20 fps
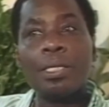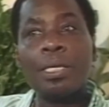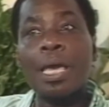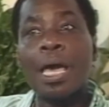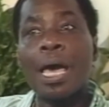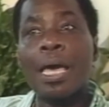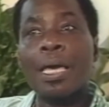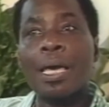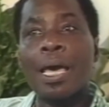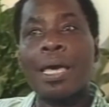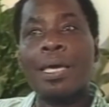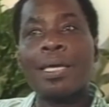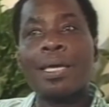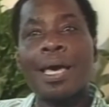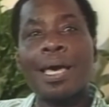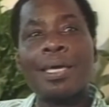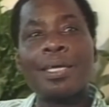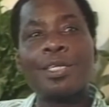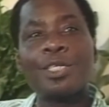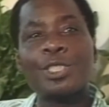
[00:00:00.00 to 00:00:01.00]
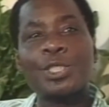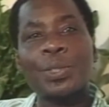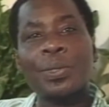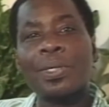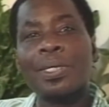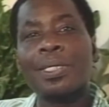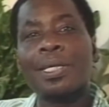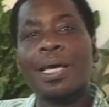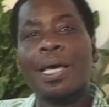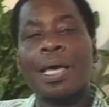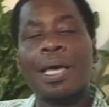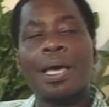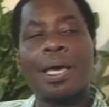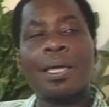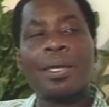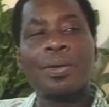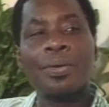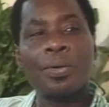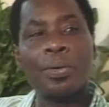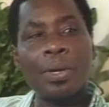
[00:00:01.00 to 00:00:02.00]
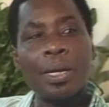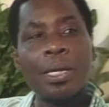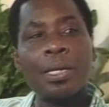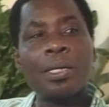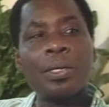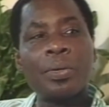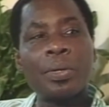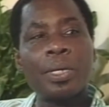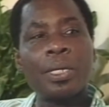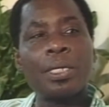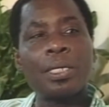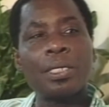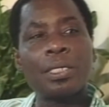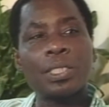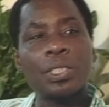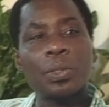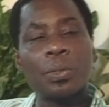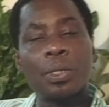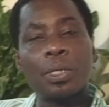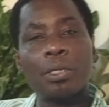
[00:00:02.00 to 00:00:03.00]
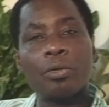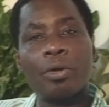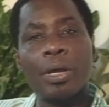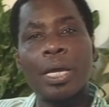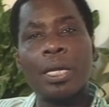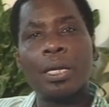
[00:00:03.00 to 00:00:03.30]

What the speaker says: Yeah, I enjoy it. I really, really enjoy it, right?